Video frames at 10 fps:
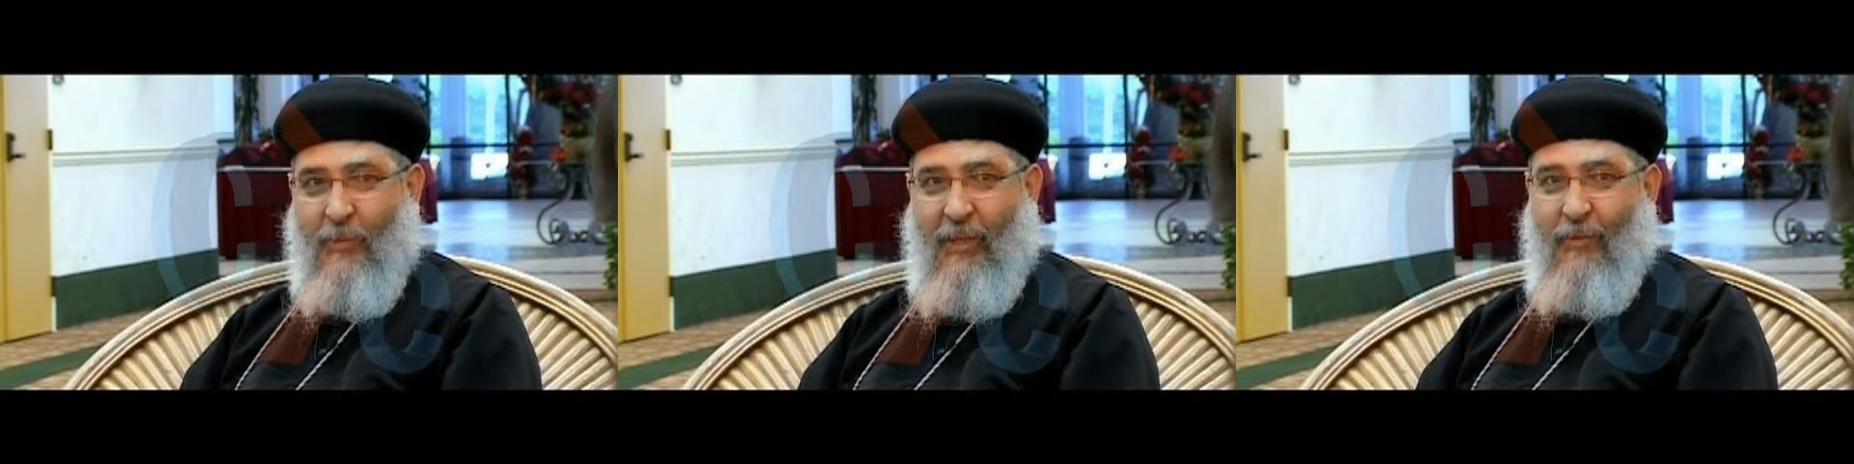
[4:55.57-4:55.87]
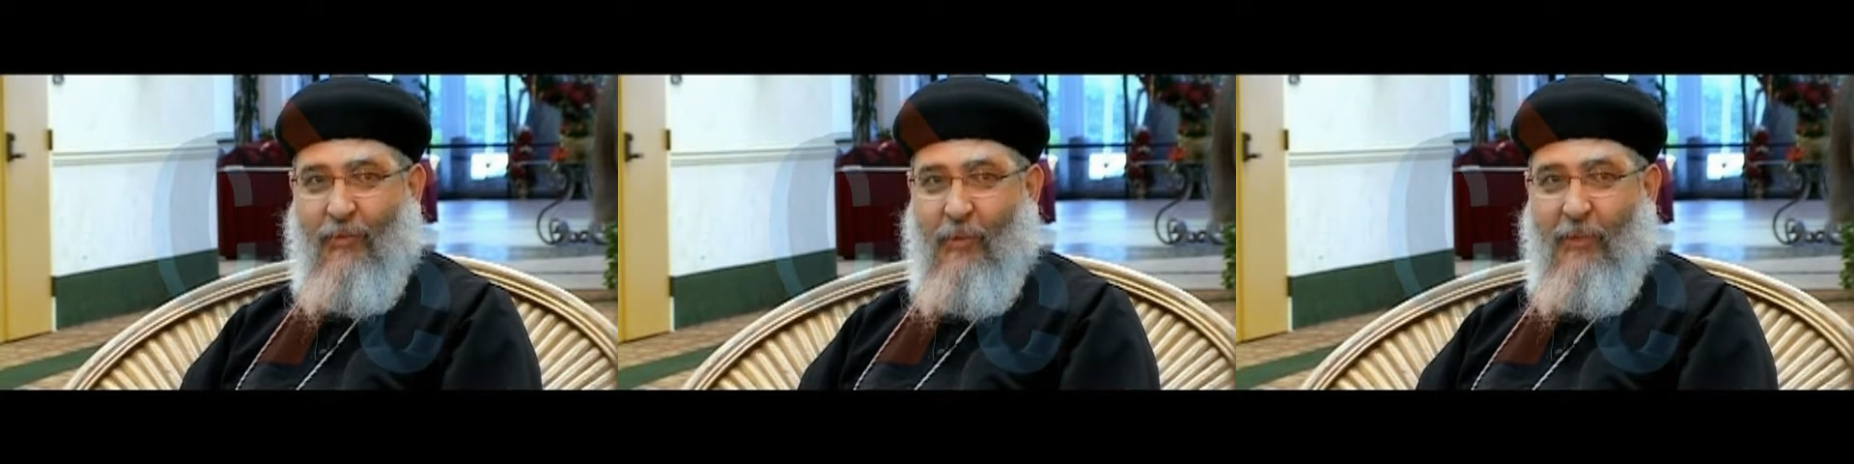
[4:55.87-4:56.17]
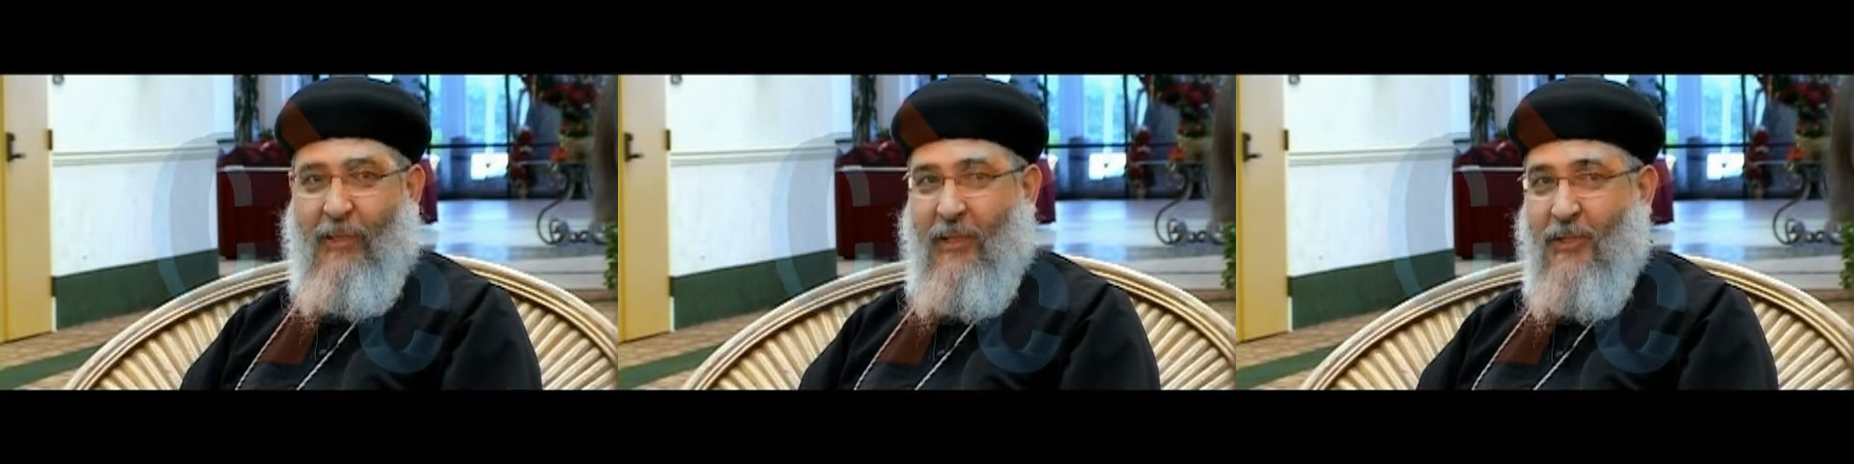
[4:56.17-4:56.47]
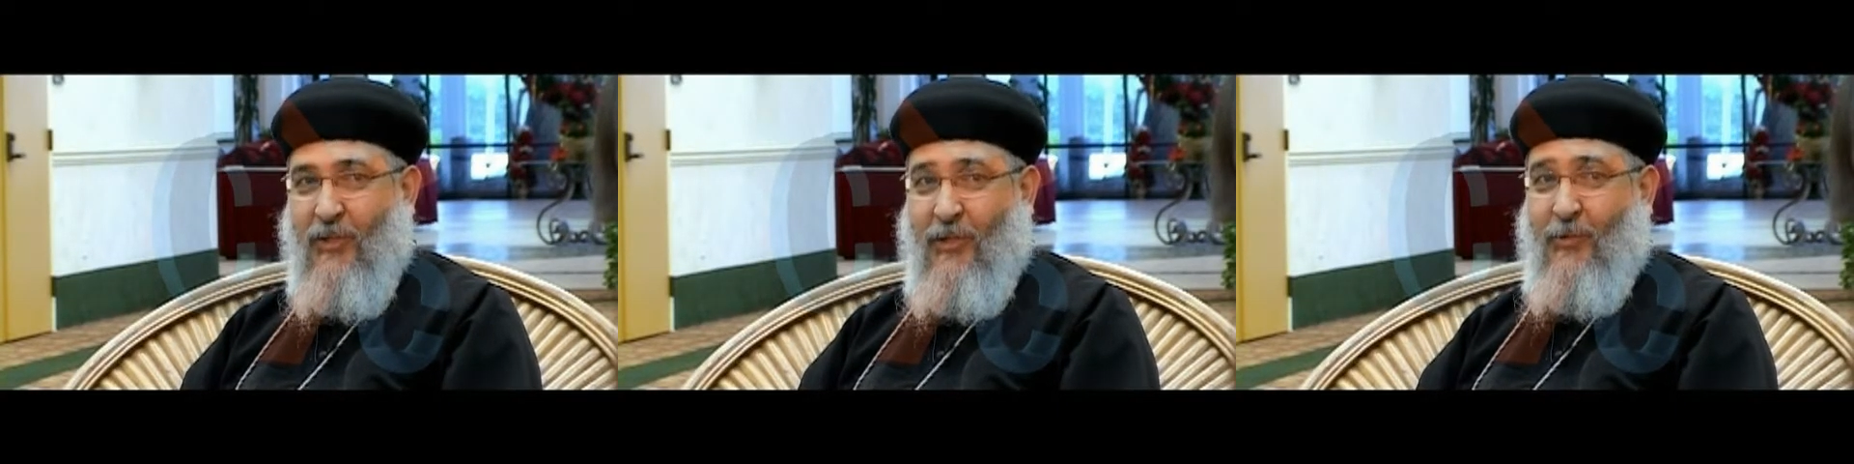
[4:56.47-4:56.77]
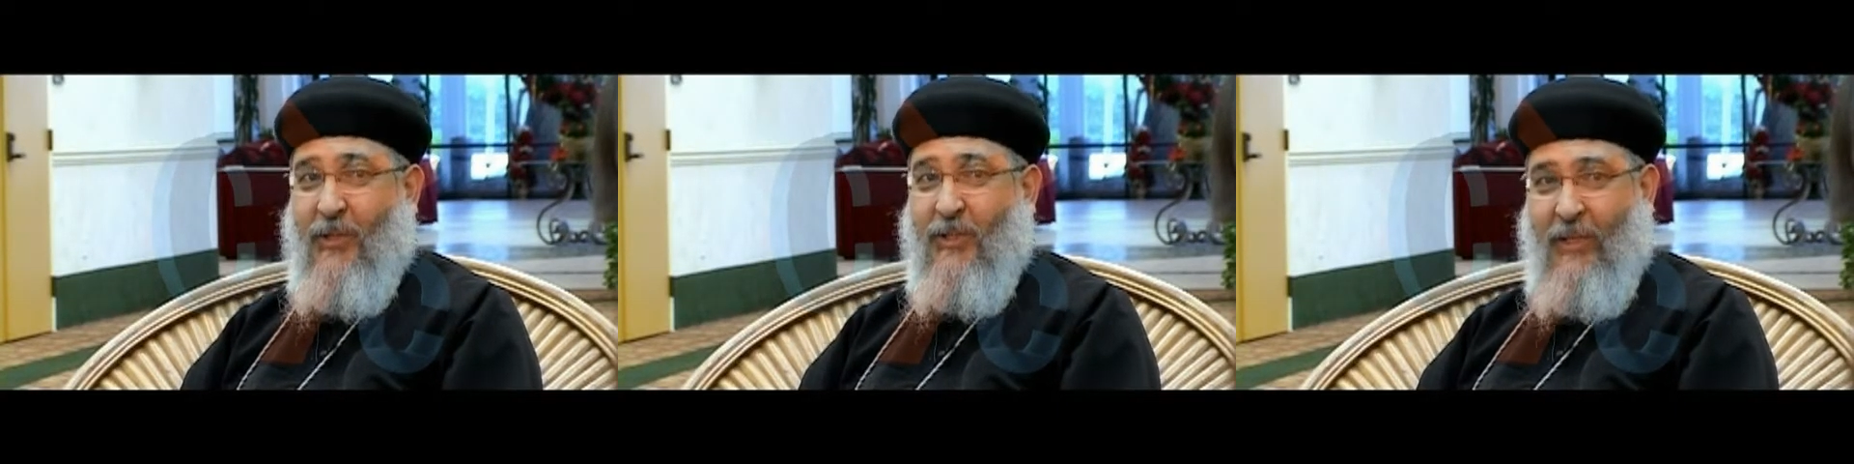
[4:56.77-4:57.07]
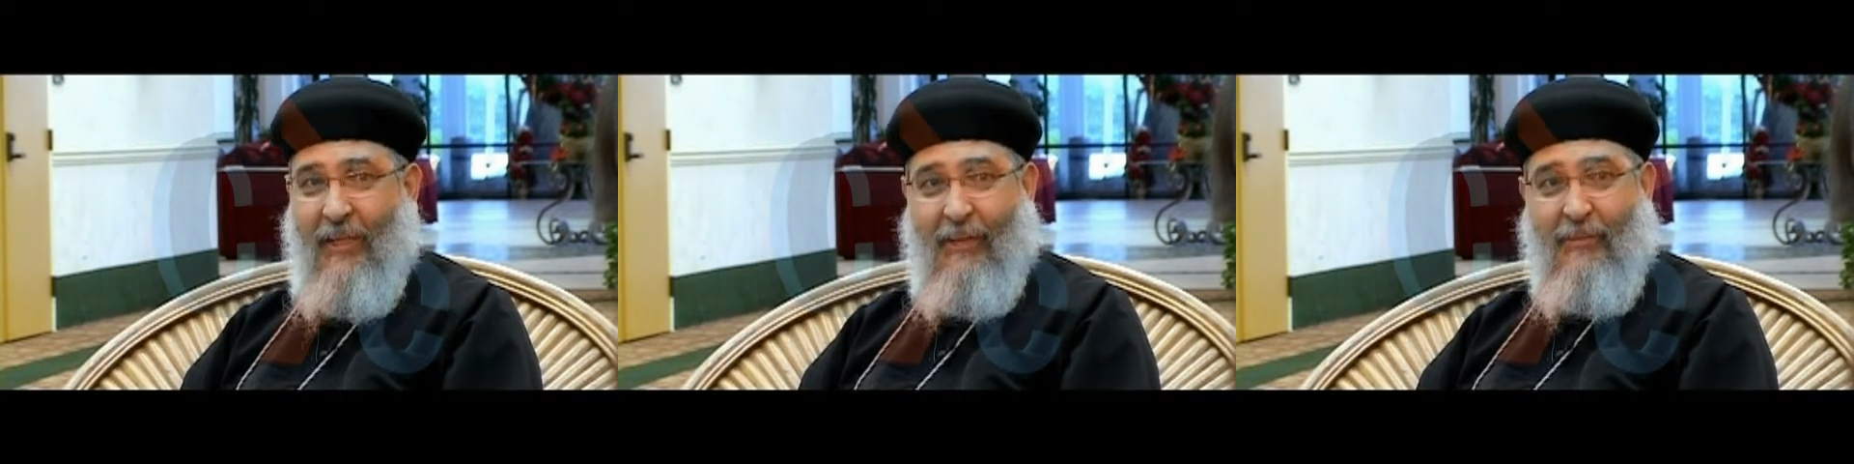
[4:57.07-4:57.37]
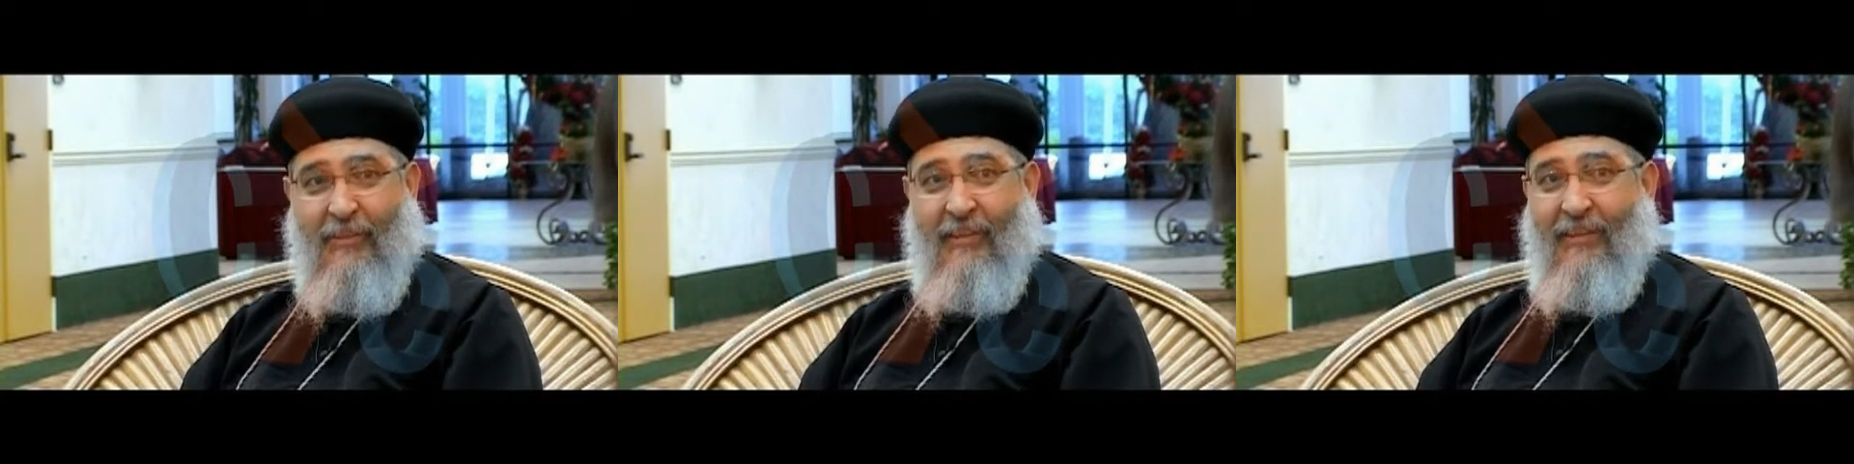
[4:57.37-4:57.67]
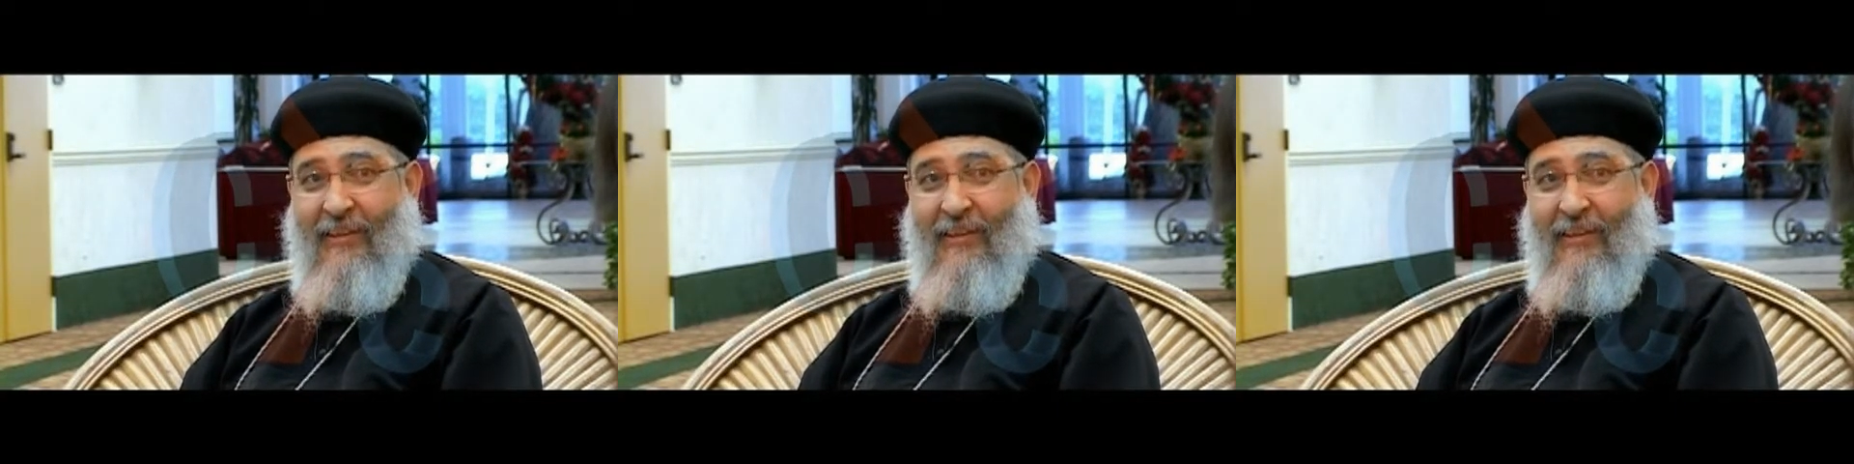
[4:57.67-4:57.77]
way of communication and reaching out